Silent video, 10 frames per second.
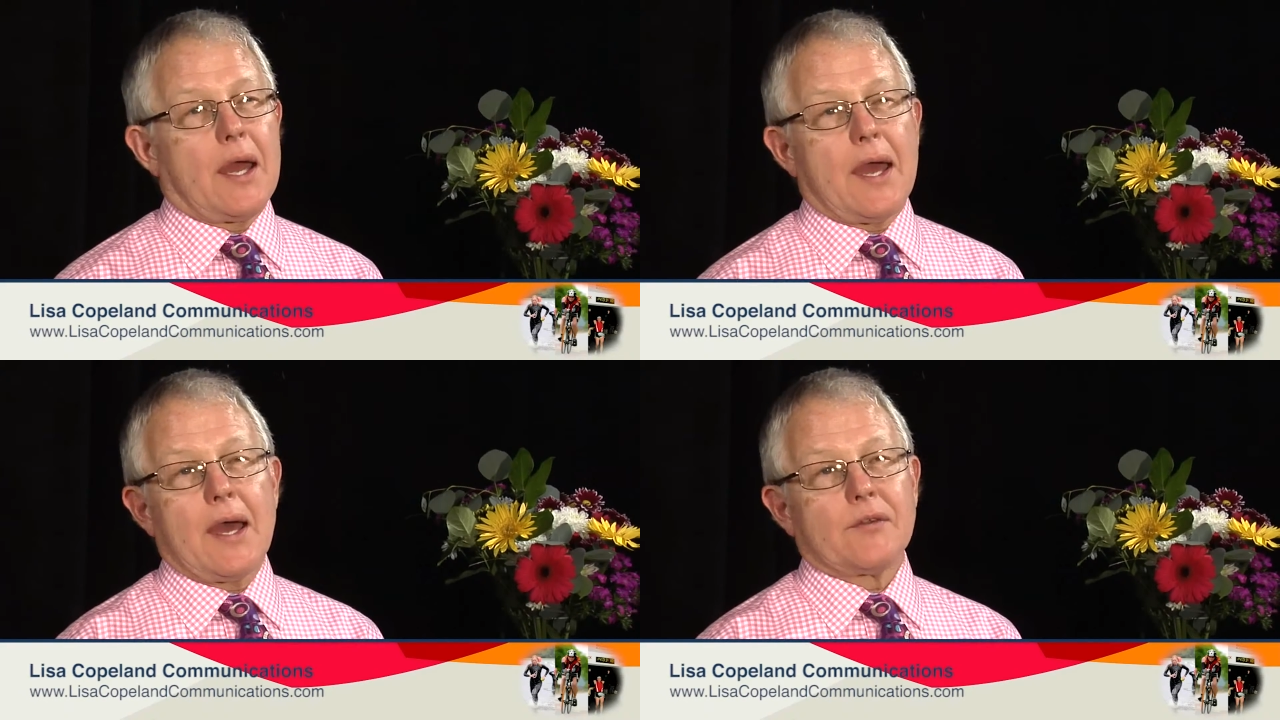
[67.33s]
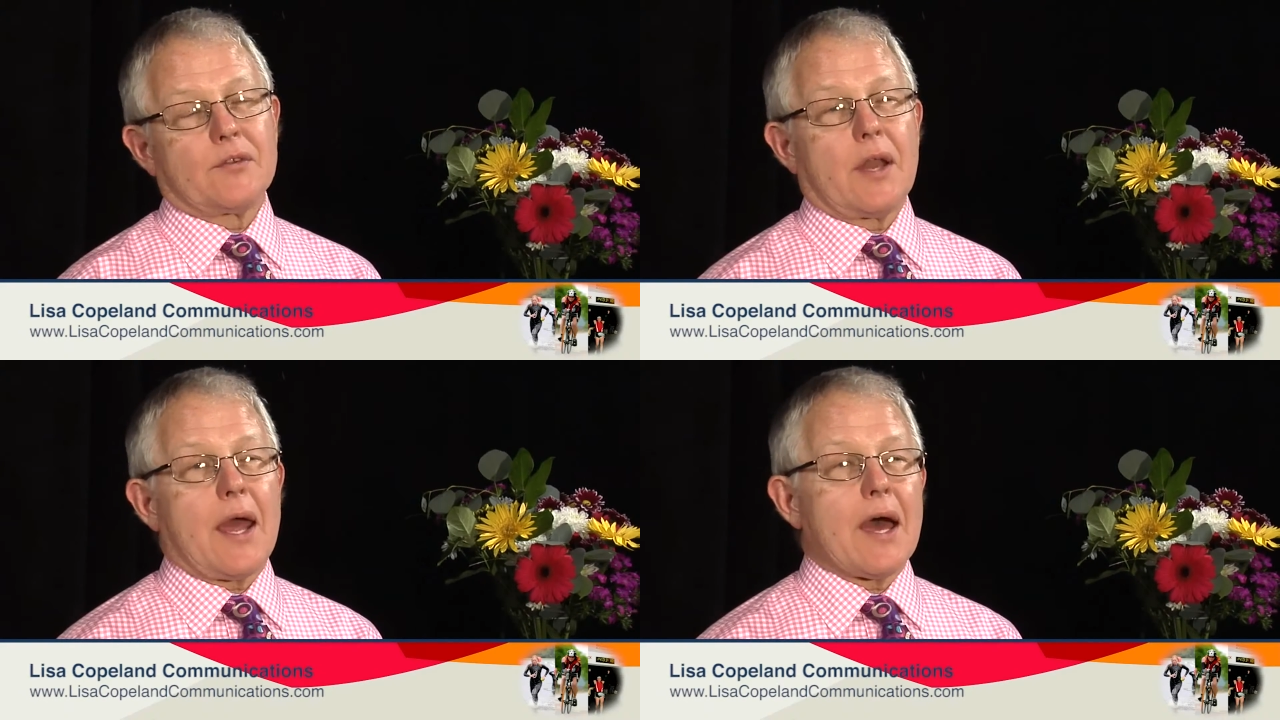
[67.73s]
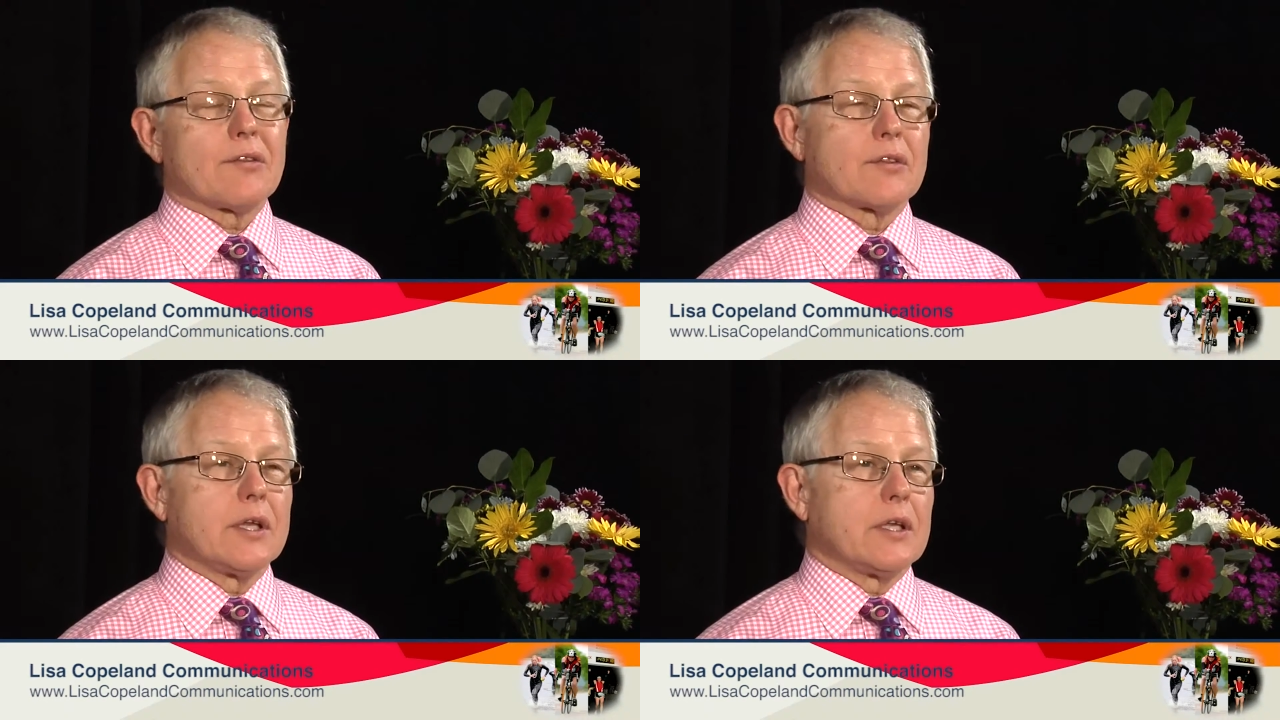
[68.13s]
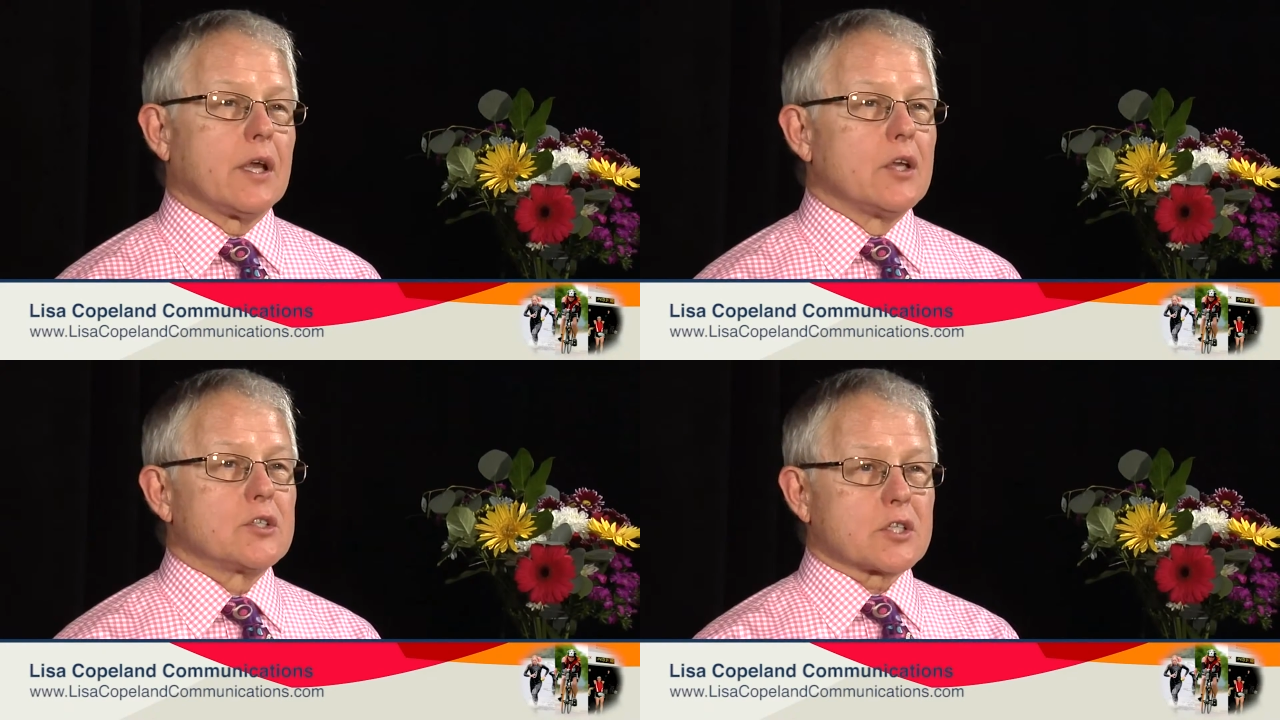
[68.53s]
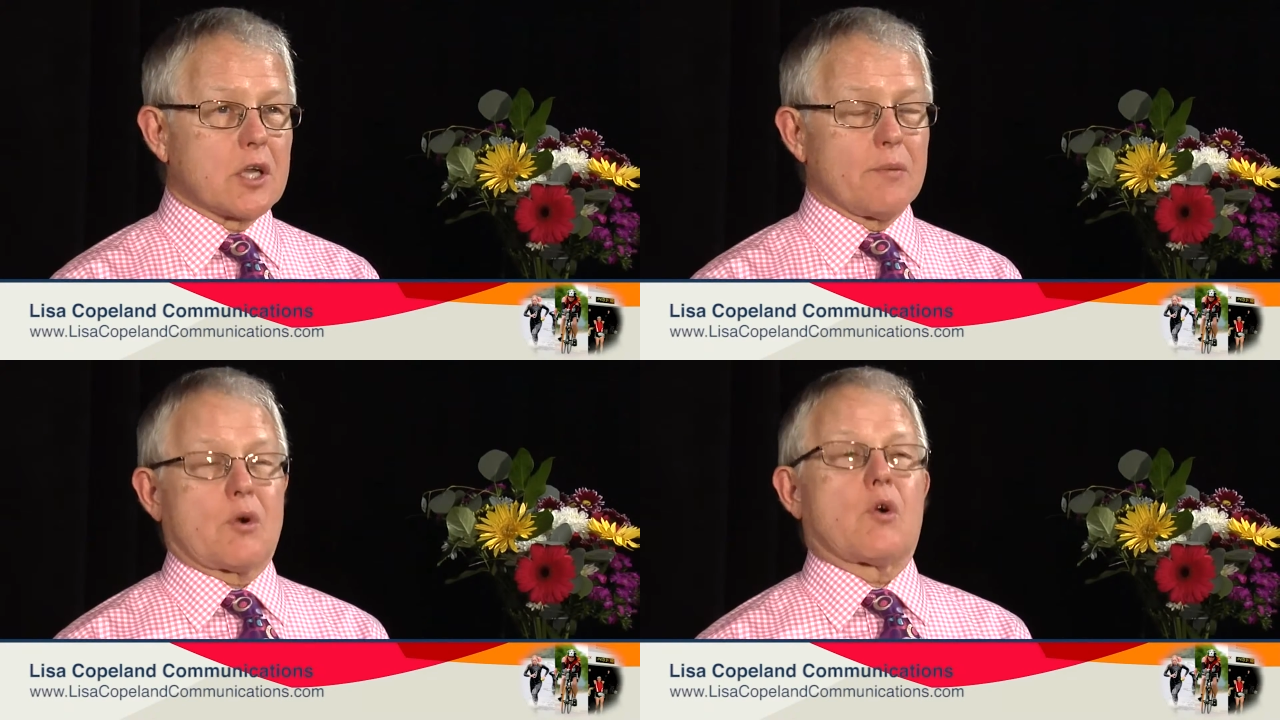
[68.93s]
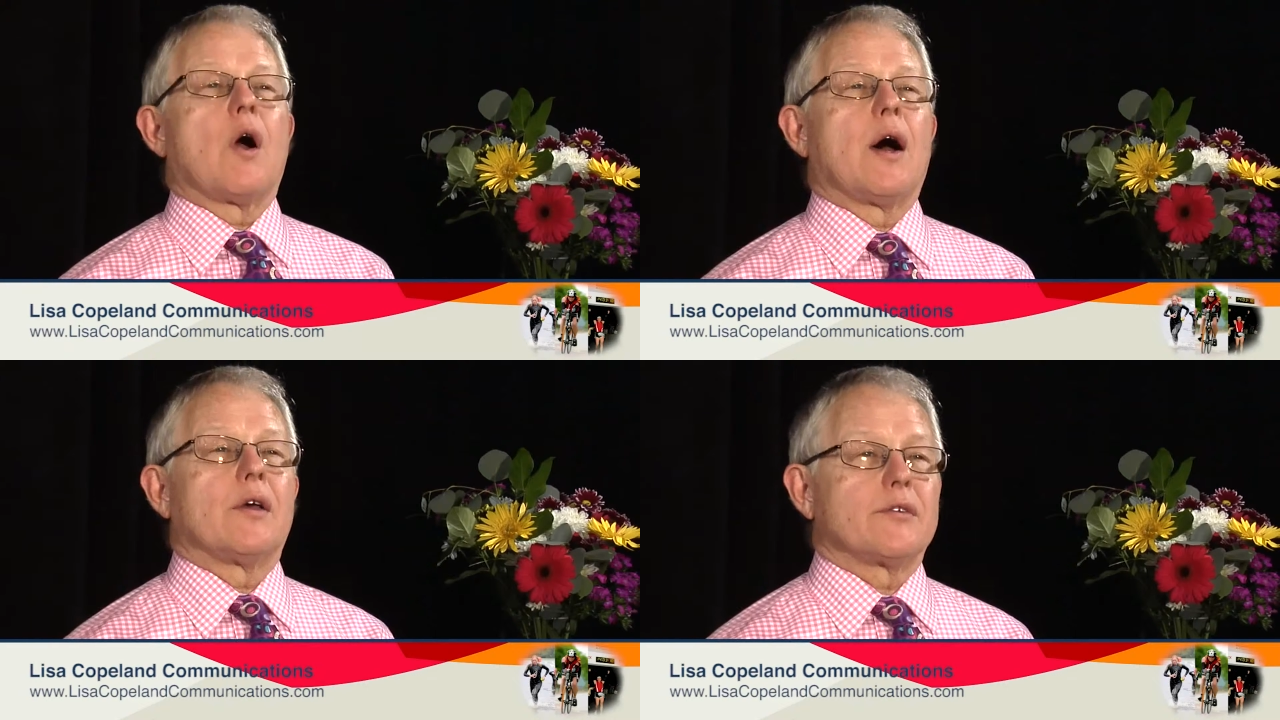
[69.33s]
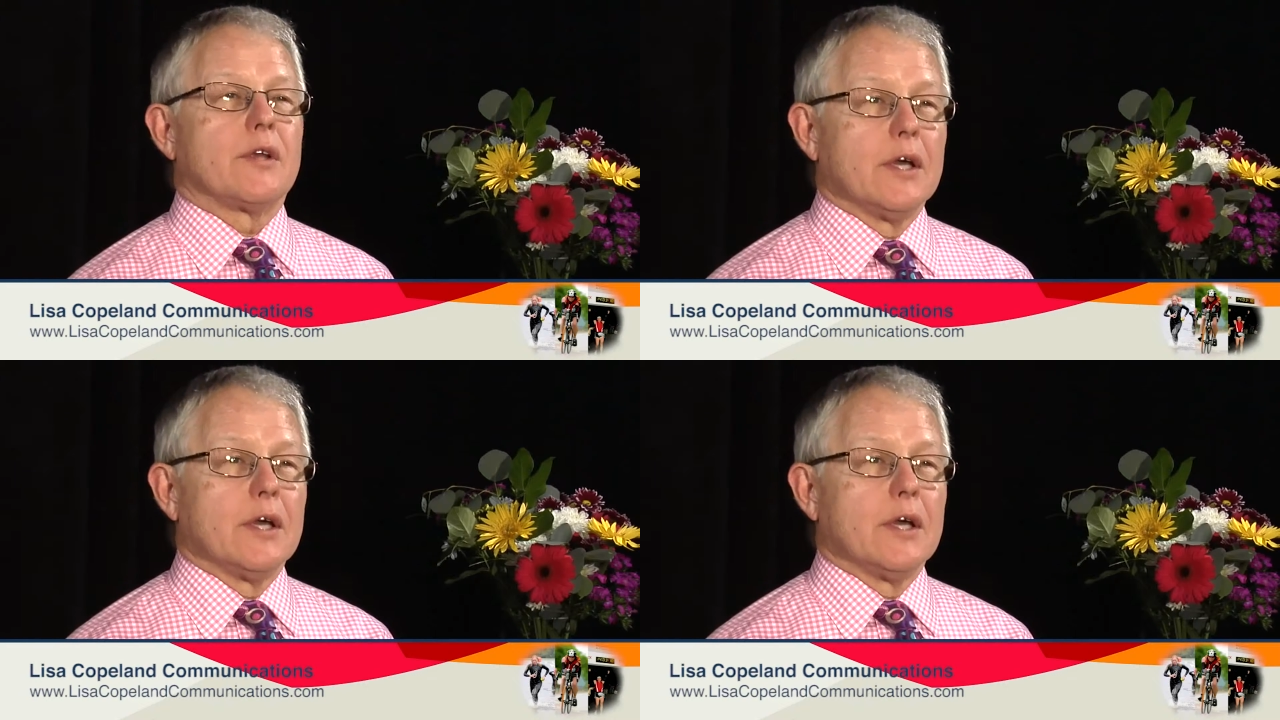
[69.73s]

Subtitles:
as an athlete, just come across.